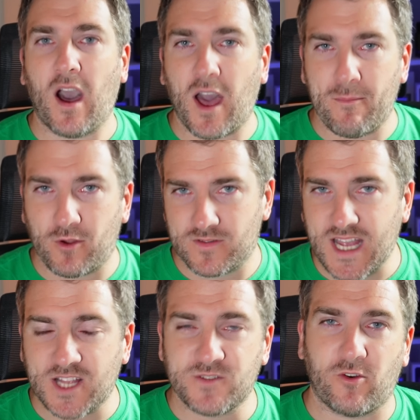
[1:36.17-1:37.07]
iPod
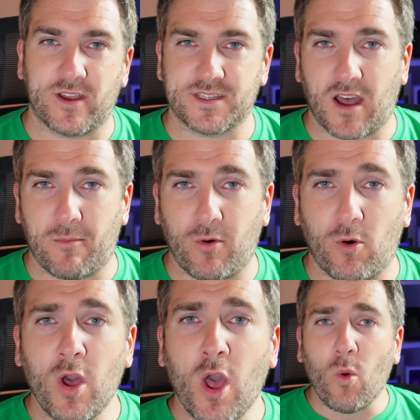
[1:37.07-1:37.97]
Touch, for
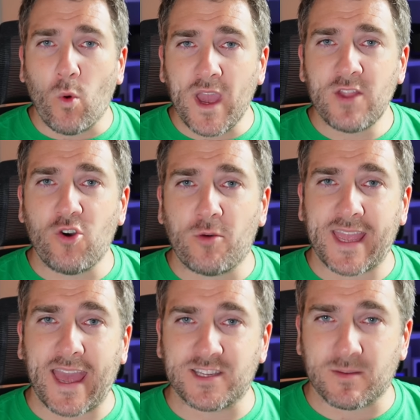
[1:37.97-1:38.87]
example, we normally get